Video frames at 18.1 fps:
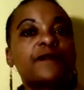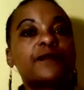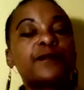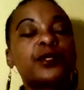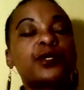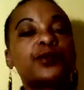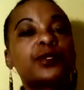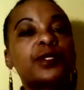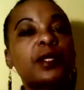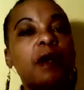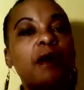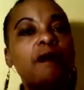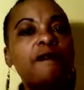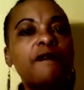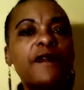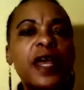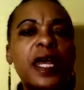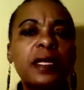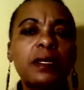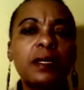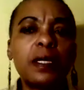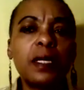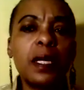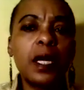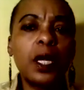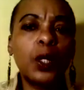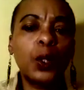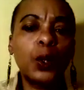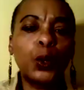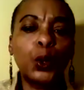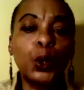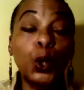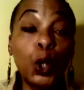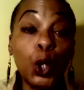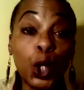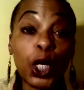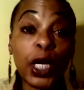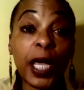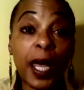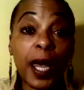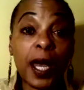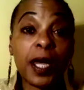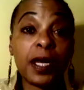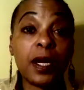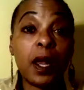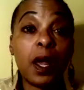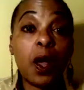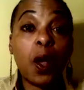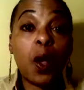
from yourself and look at